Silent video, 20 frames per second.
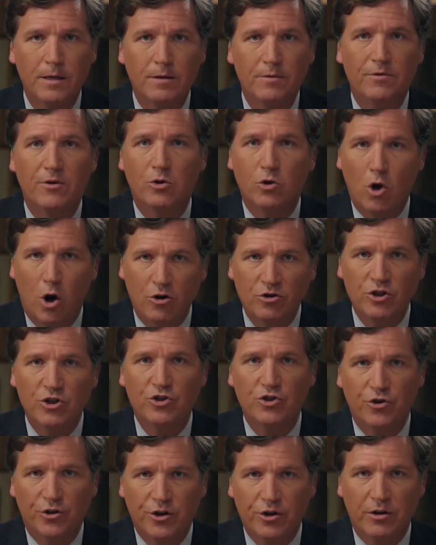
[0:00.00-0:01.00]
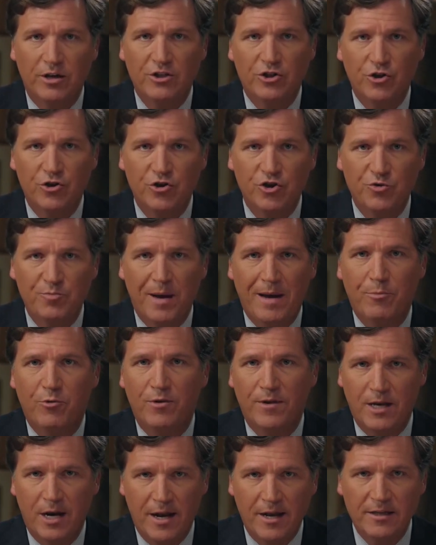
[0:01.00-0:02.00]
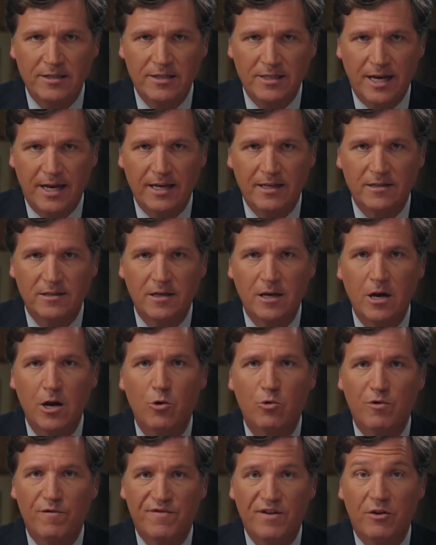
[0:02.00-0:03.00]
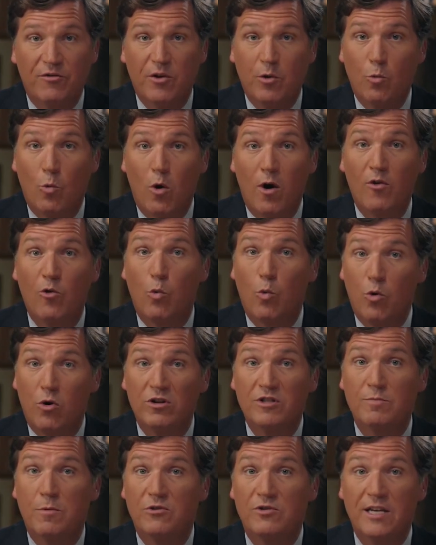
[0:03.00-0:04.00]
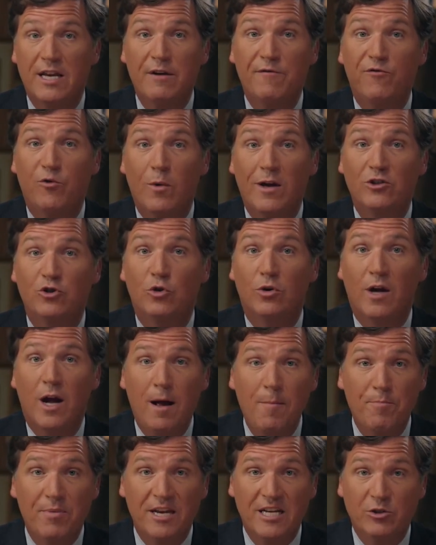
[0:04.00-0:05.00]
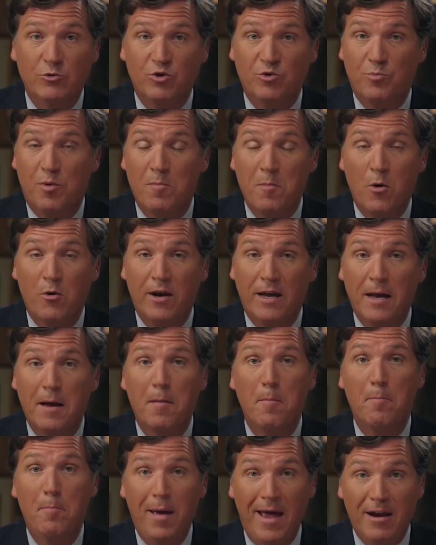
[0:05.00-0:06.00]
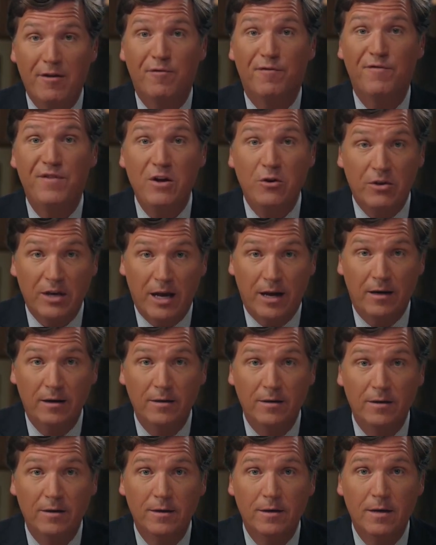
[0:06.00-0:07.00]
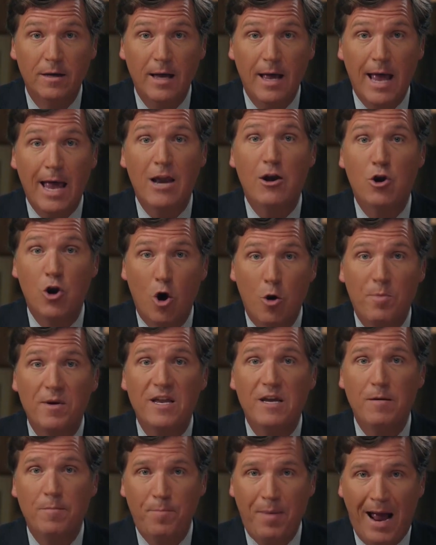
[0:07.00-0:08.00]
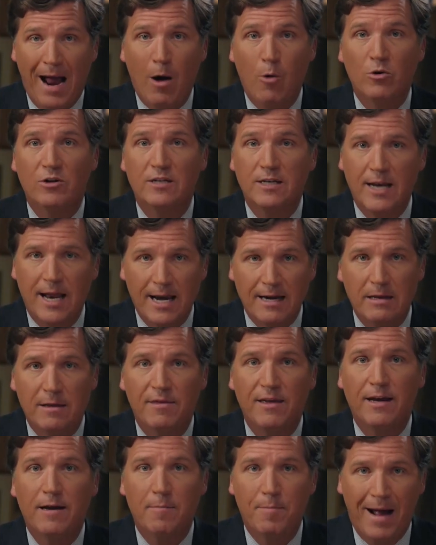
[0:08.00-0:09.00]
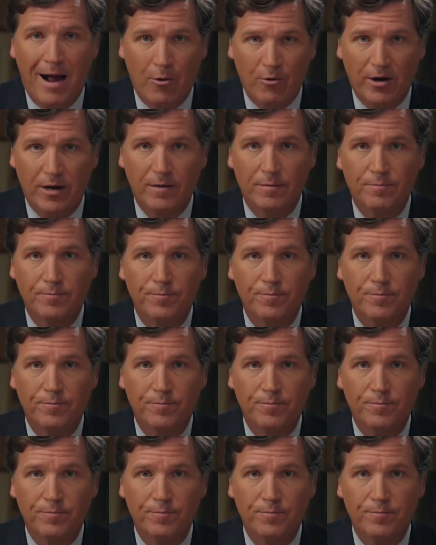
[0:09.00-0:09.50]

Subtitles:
The largest circulation newspaper in the United States revealed that one of the world's most influential companies was promoting pedophilia, and nobody in power did anything about it.